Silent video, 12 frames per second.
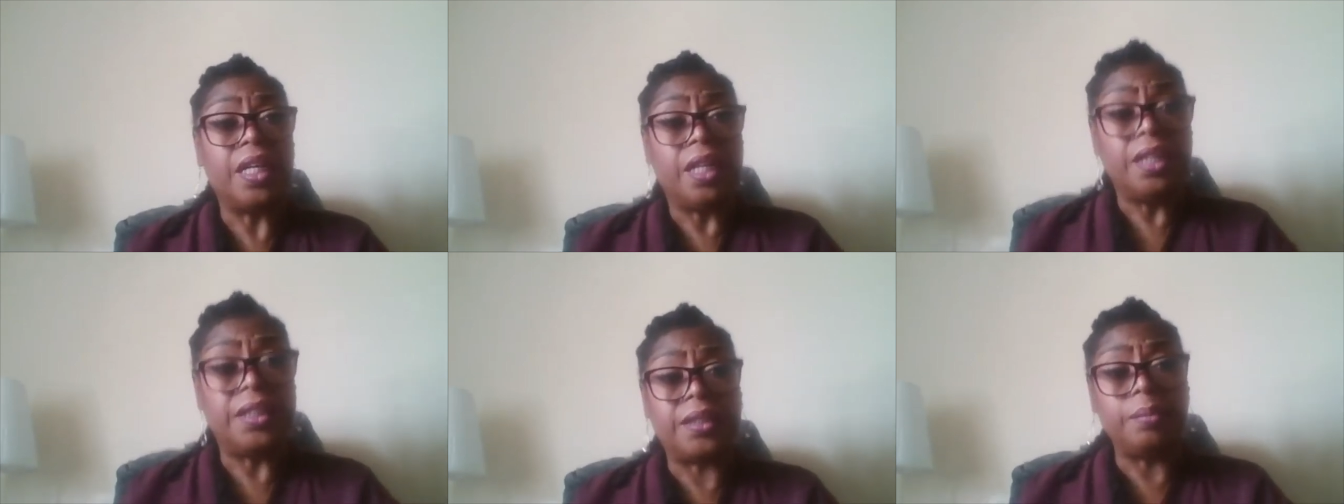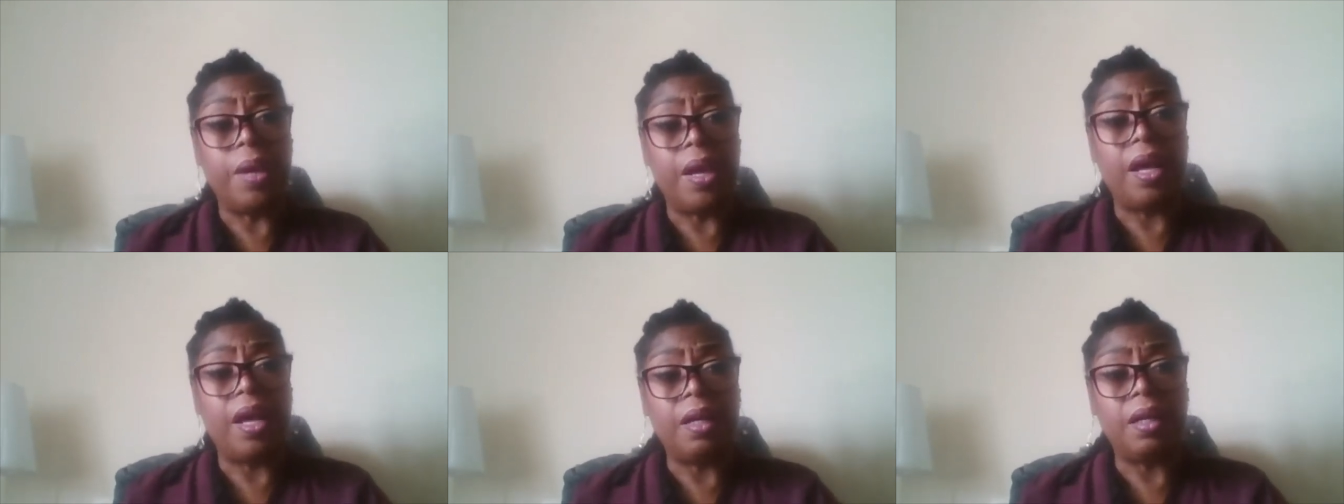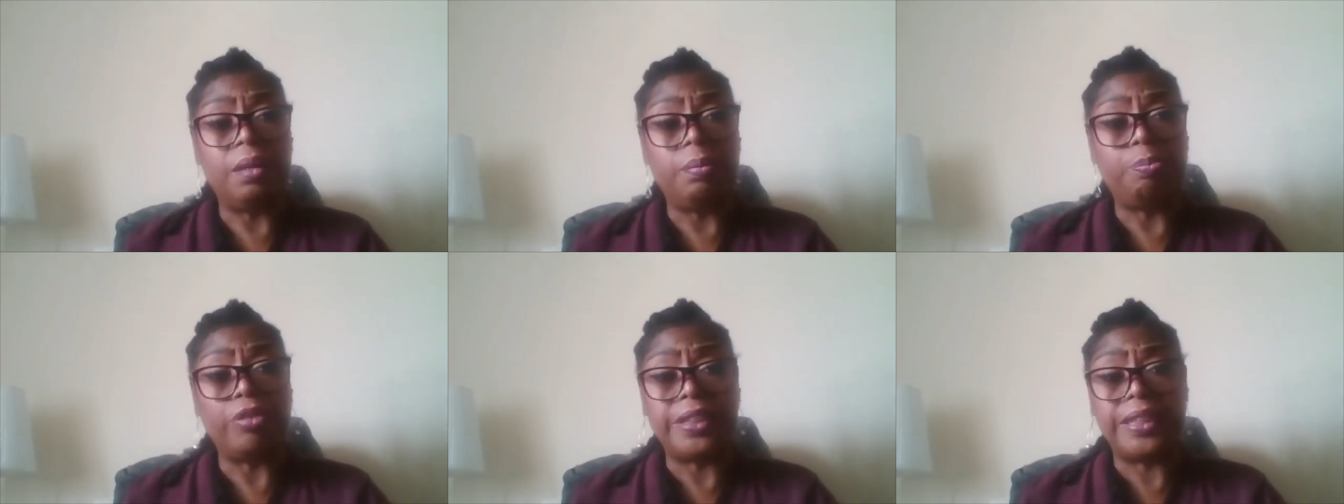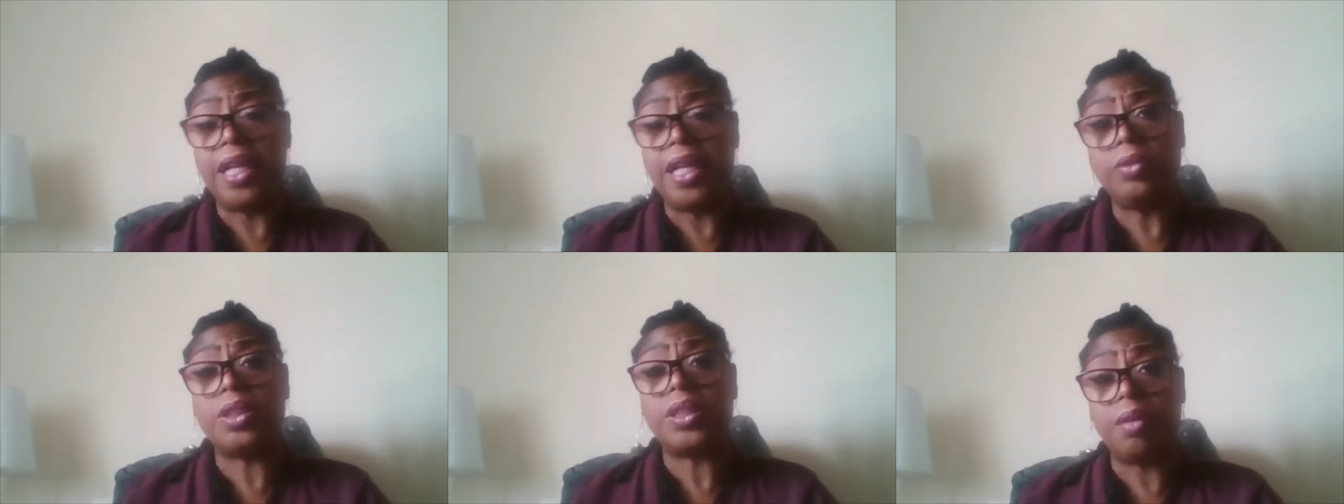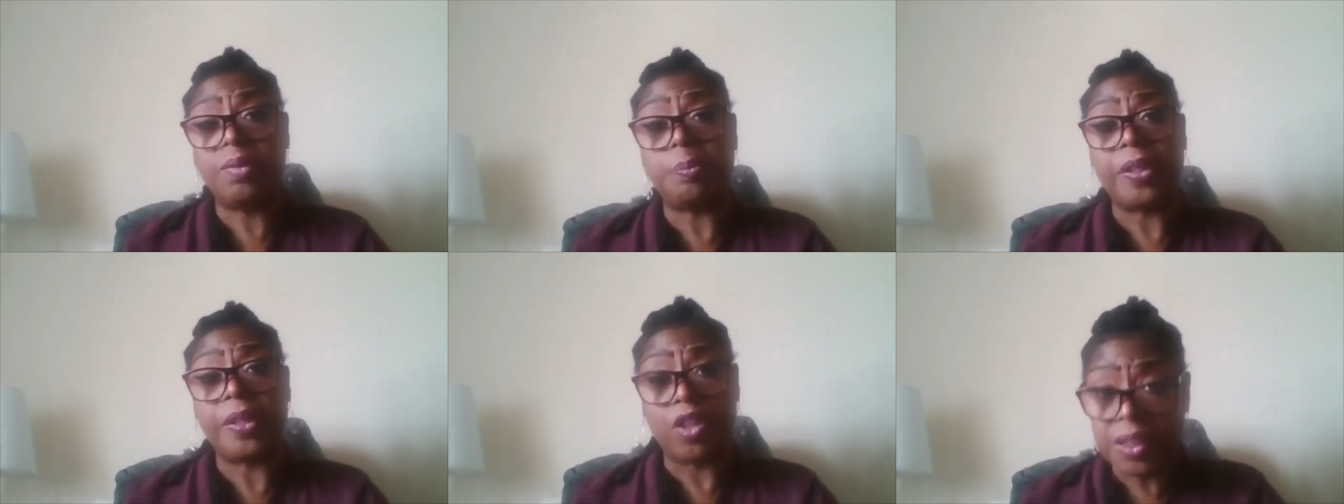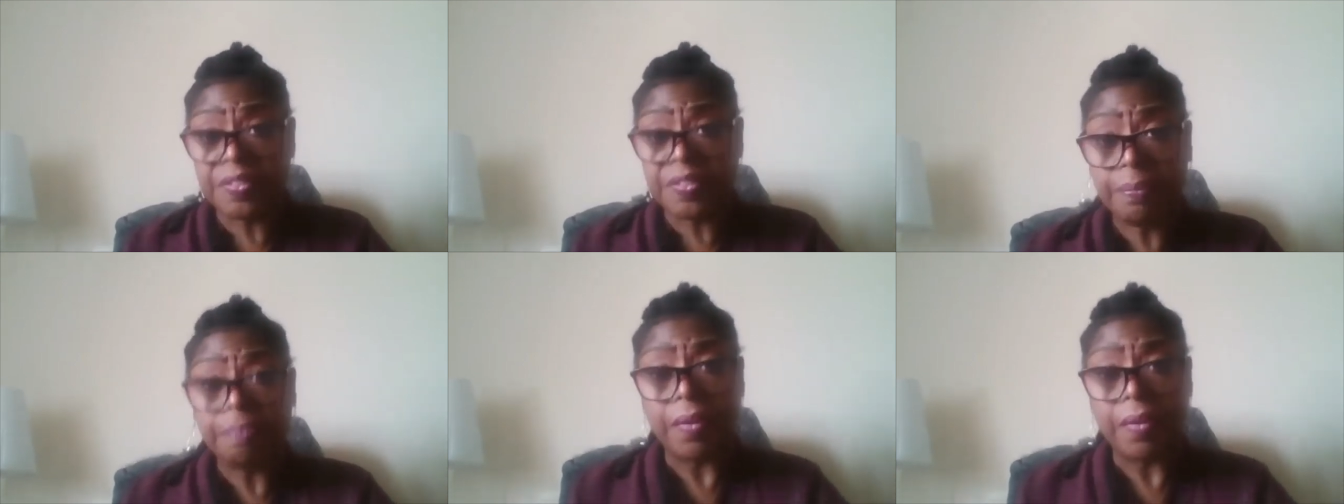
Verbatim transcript: some uh, pretty low times because of it,